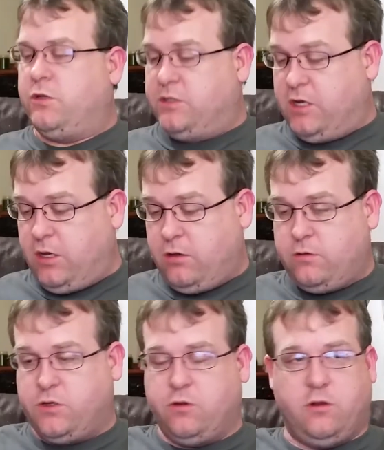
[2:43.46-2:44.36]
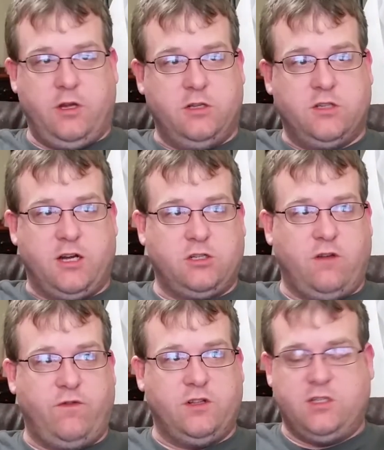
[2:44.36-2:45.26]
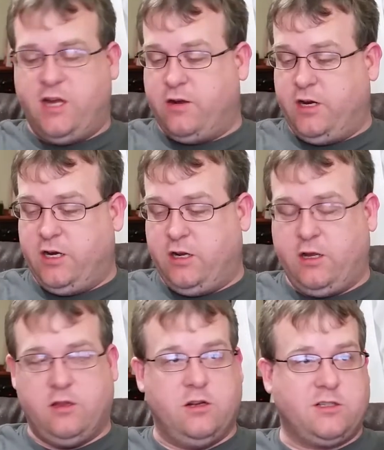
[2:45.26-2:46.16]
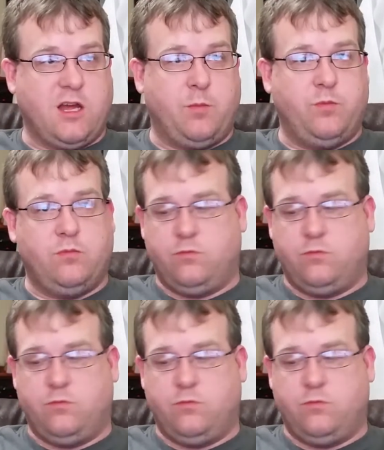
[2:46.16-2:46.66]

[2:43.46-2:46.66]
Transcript: you can see, so the lens actually fits down in it, and then it's got